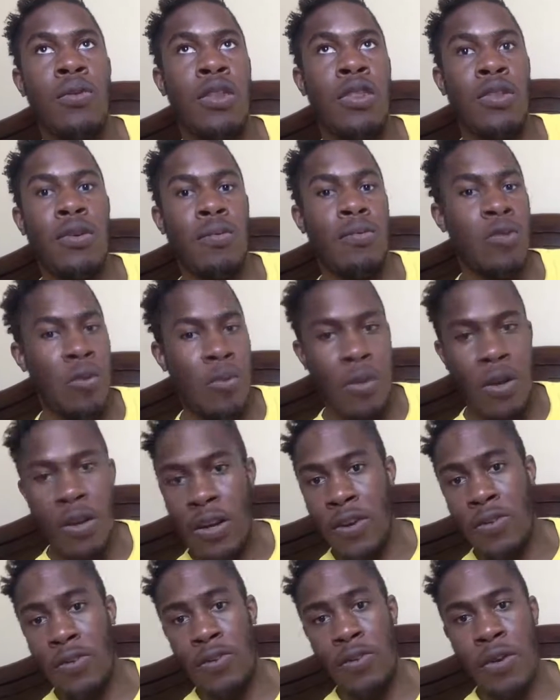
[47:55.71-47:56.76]
when the
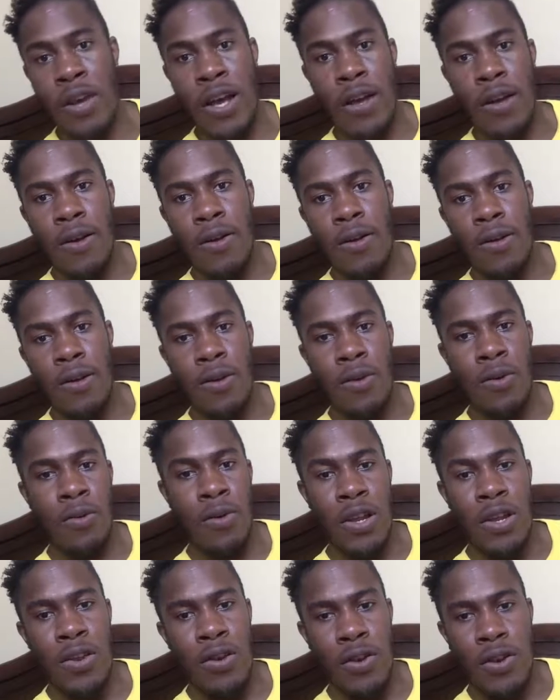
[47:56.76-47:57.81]
moment is right, or
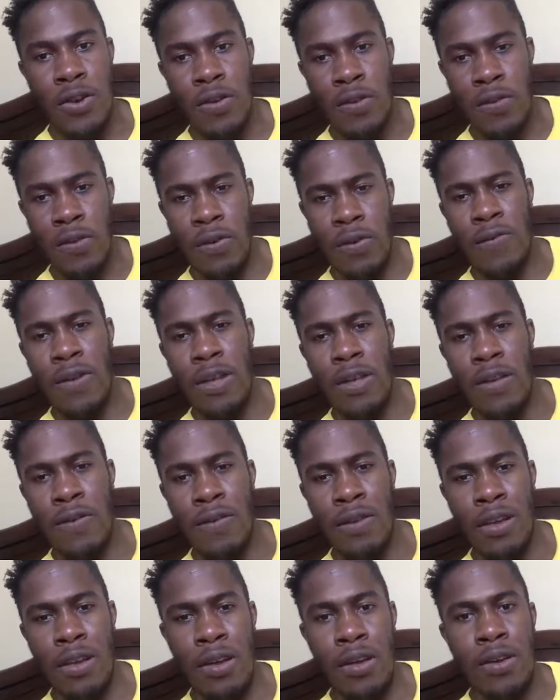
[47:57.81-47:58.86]
when you're deserving
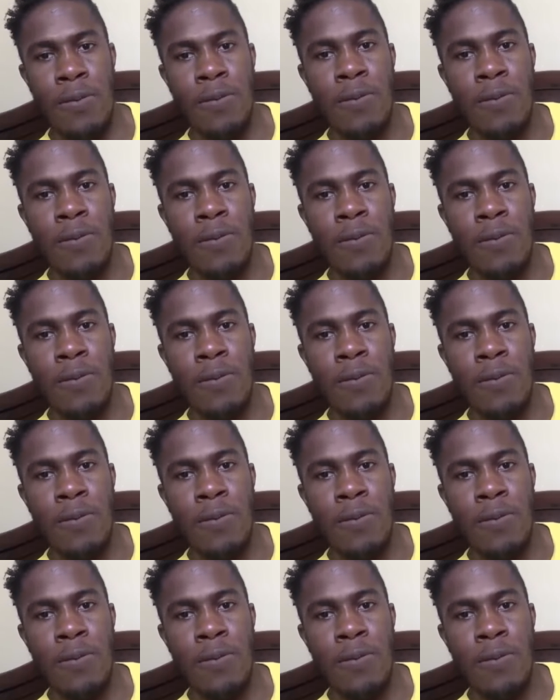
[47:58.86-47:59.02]
of it.